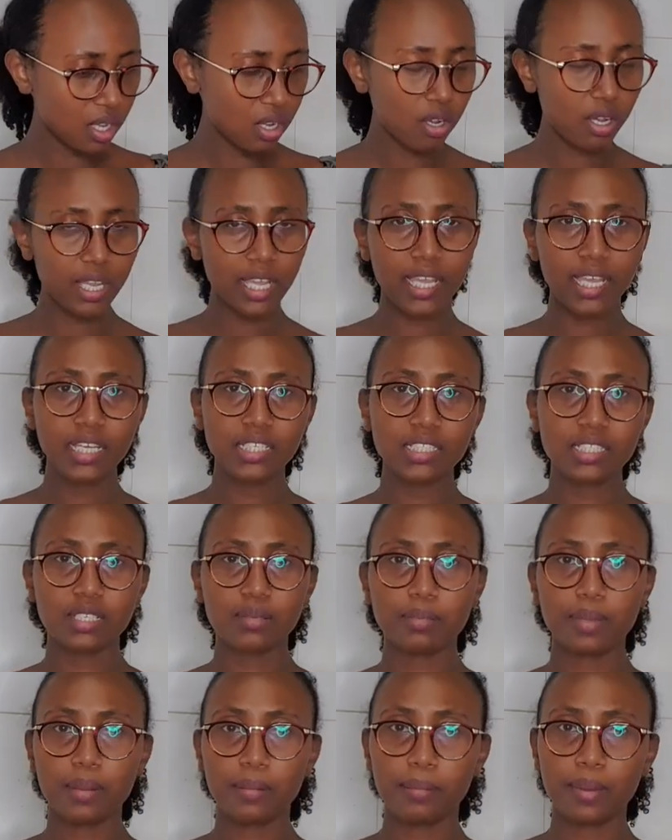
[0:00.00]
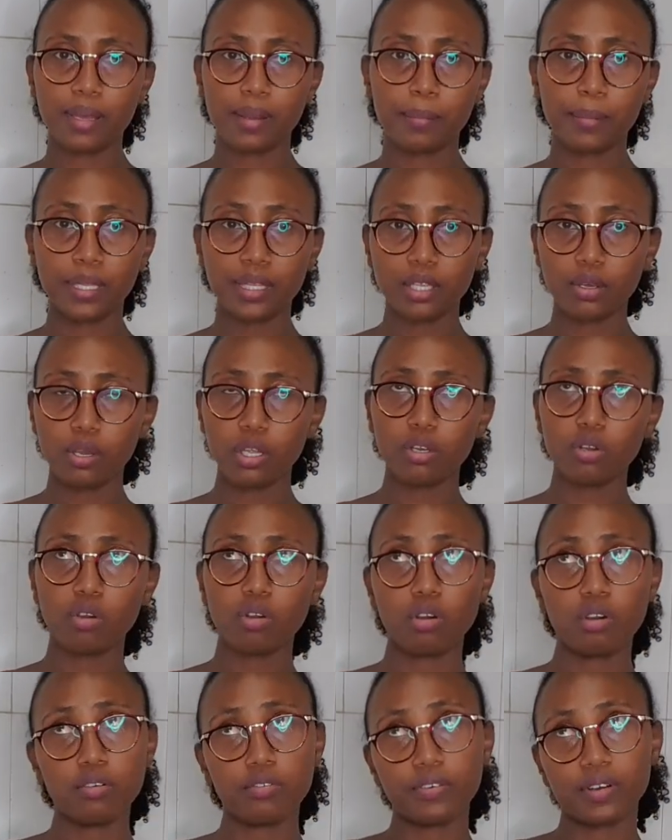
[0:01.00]
Okay, I can't remember, but they were on
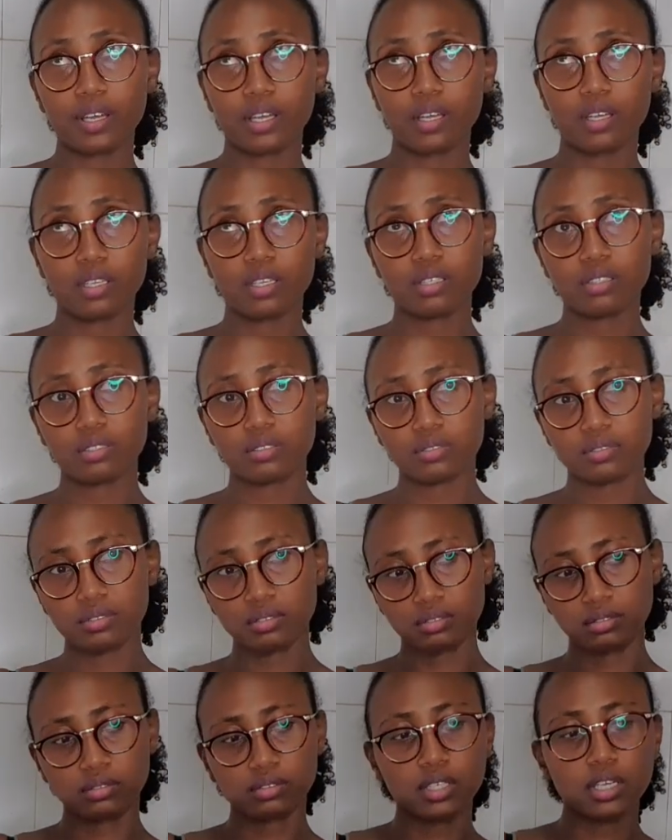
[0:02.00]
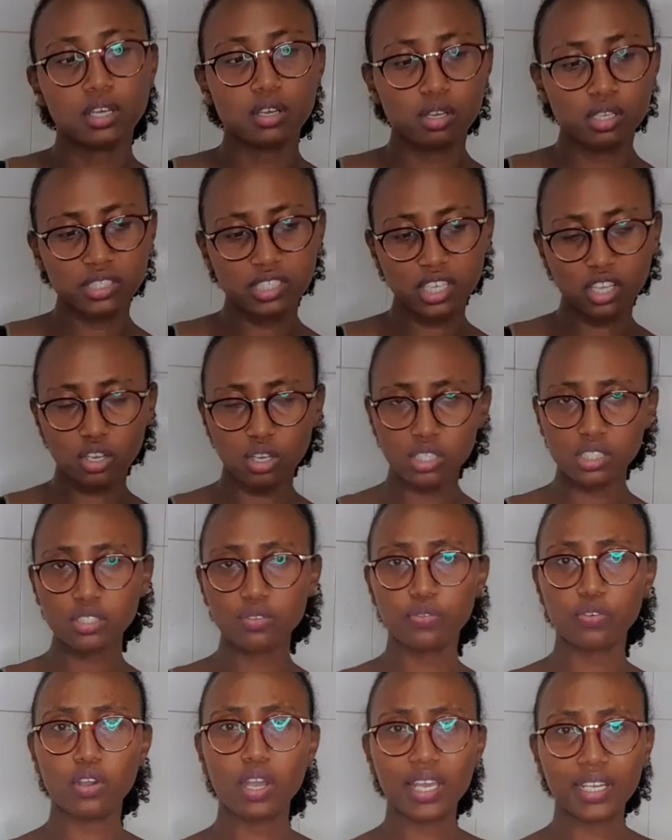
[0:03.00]
offer because they cost
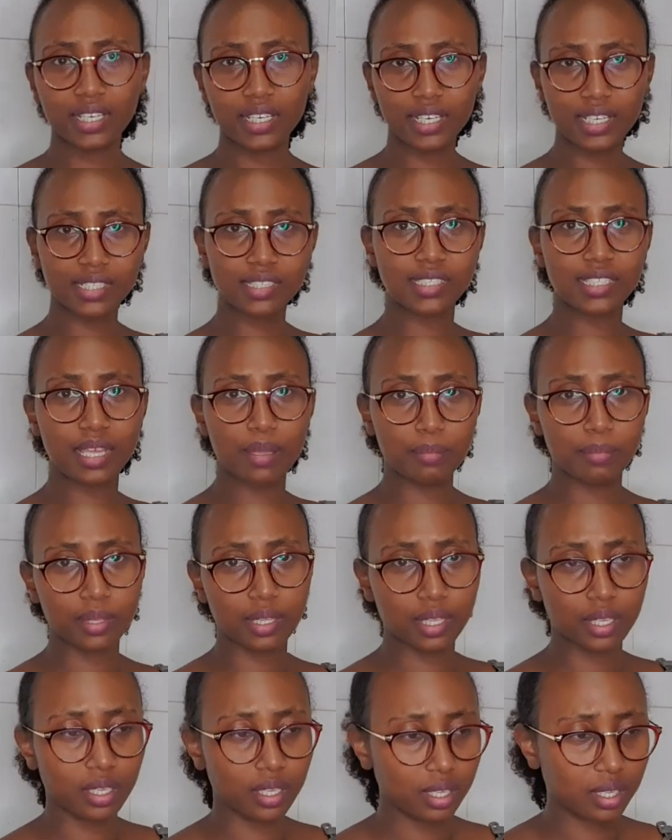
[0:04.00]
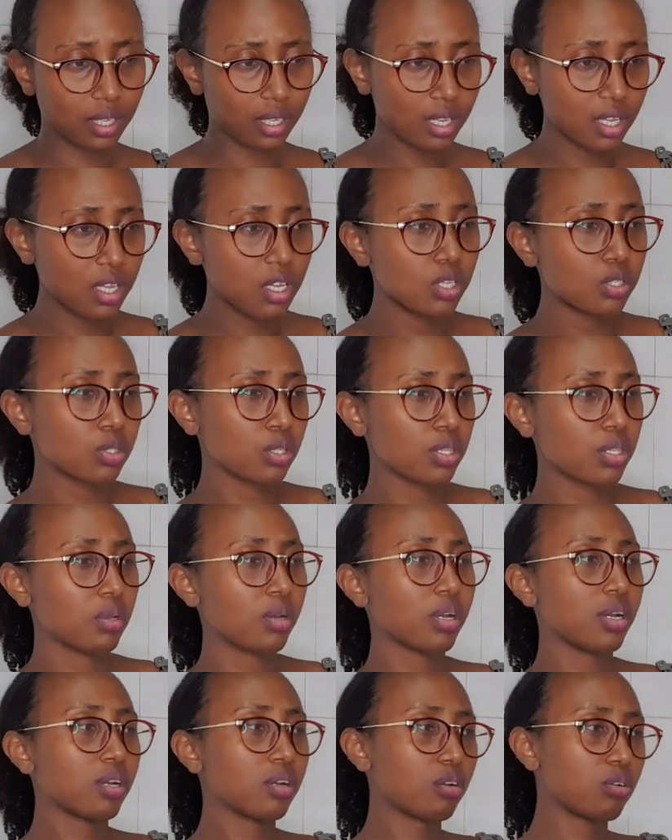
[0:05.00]
400 and something. So they
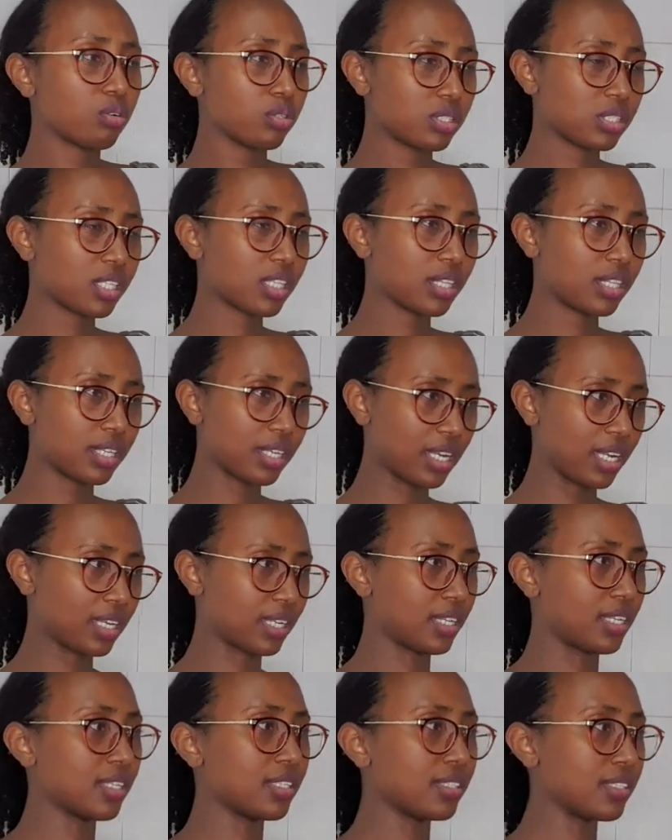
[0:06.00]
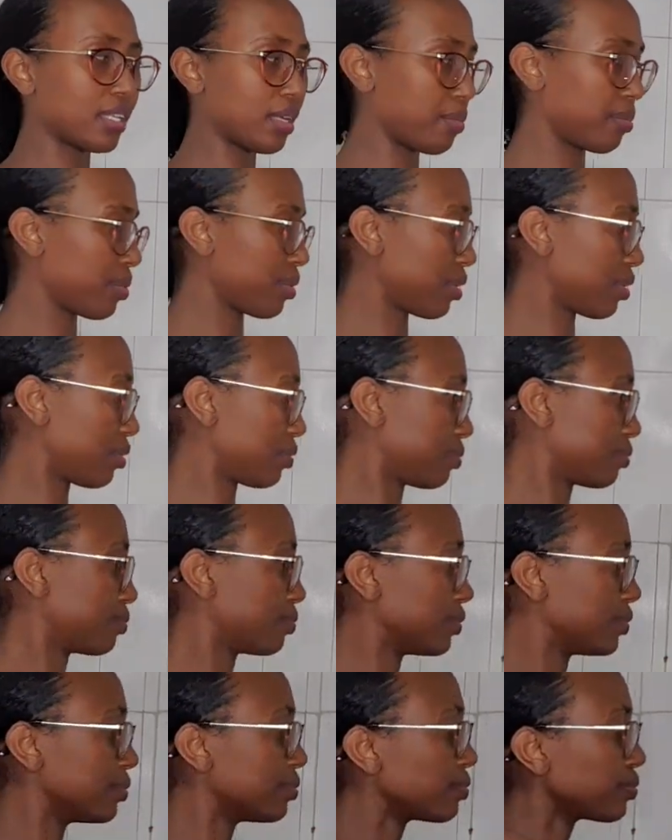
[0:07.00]
were costing 300 and
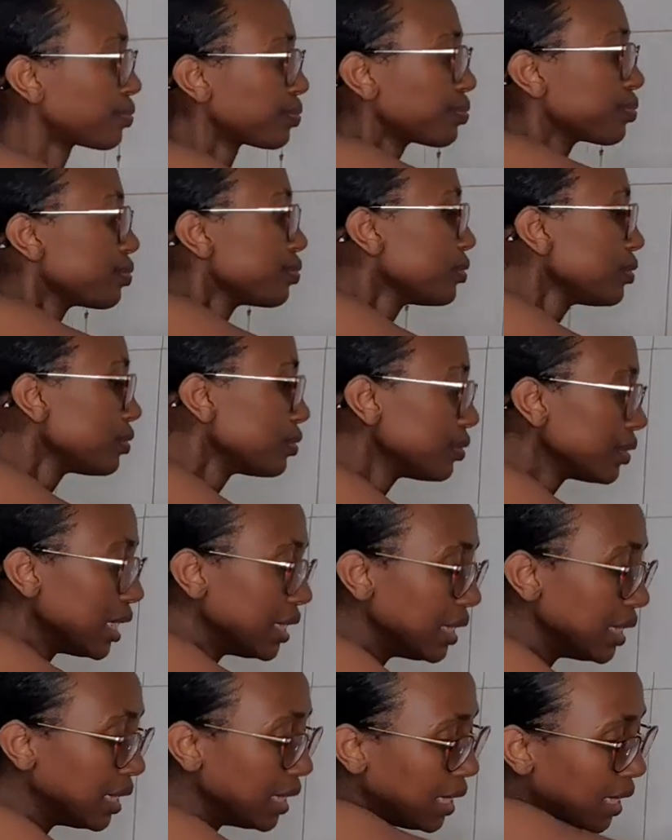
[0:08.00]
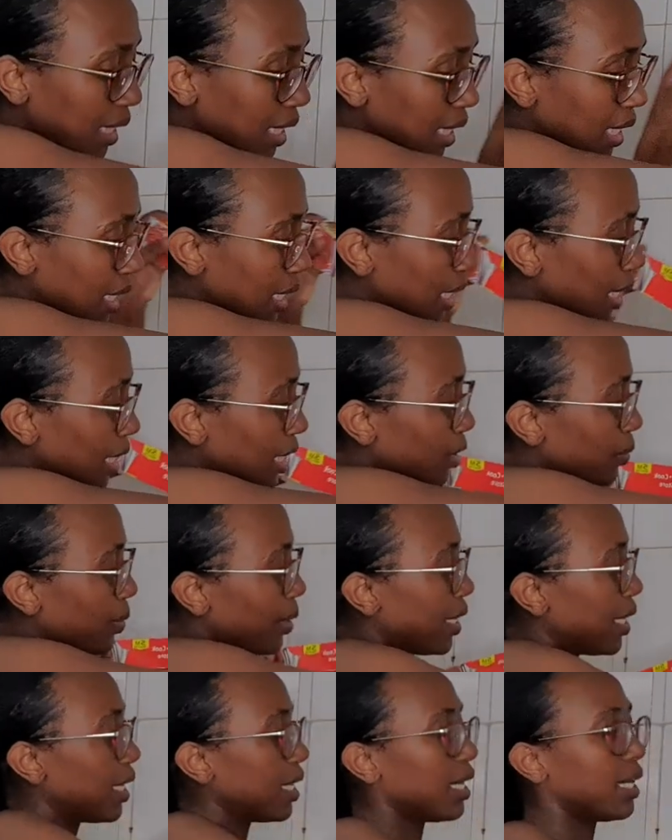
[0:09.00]
something.
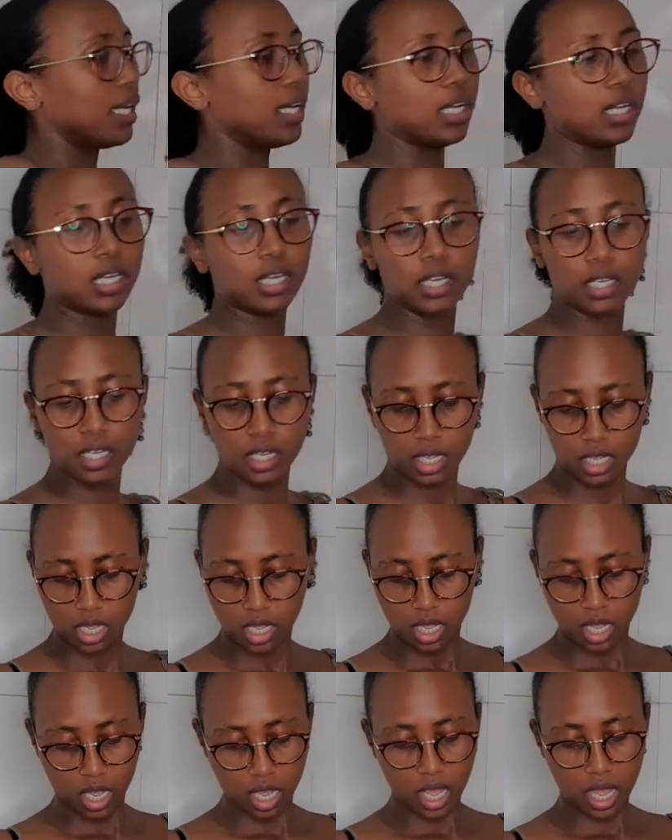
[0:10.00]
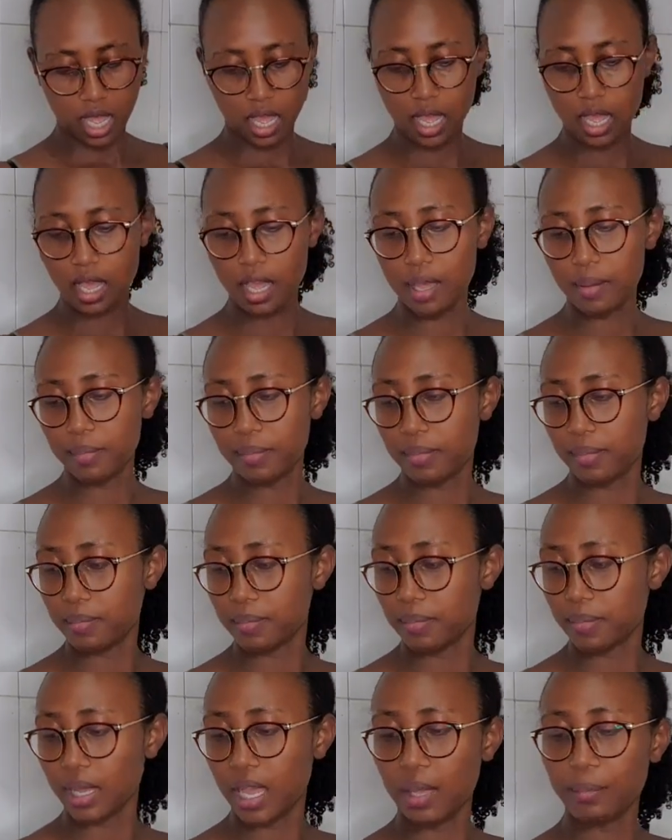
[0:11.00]
Anyway,
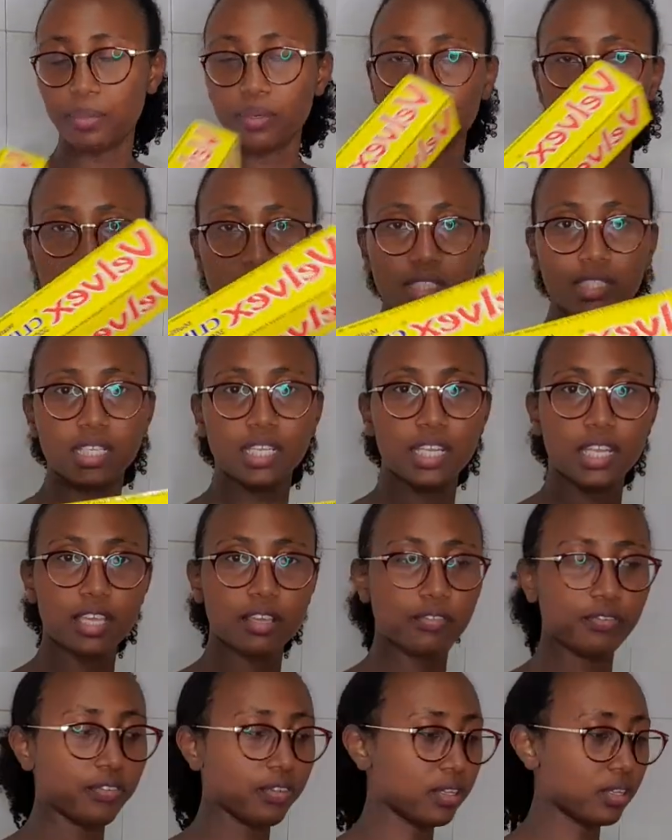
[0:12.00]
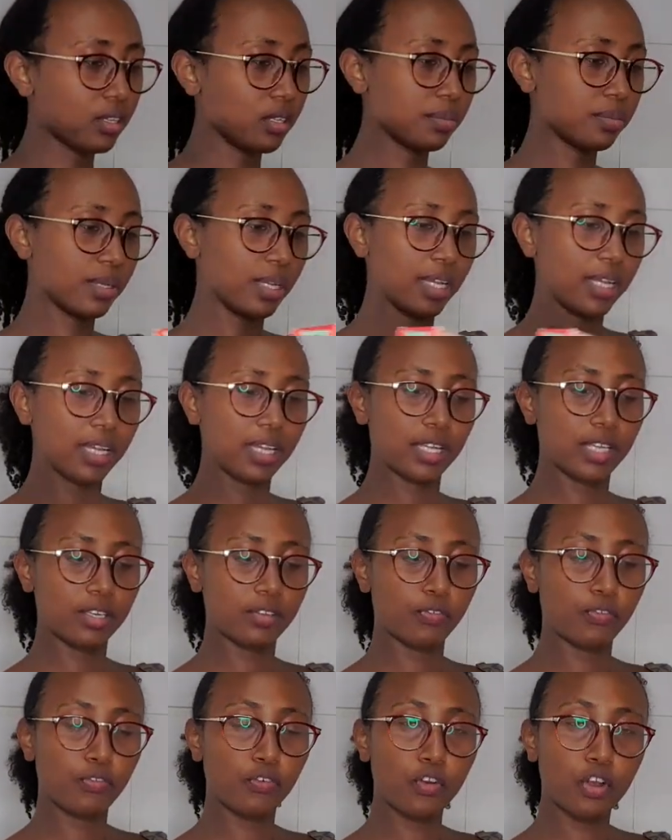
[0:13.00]
I bought this cling film and
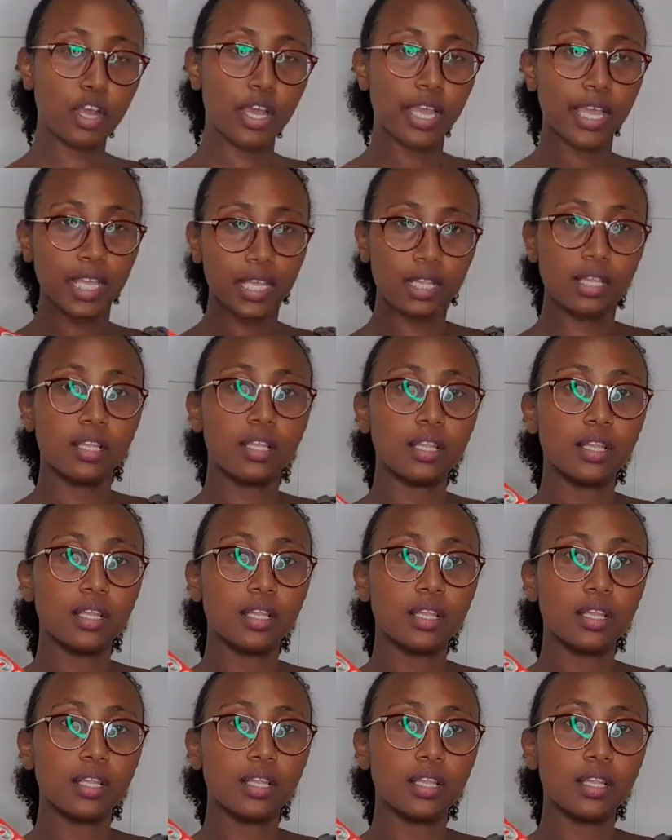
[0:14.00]
foil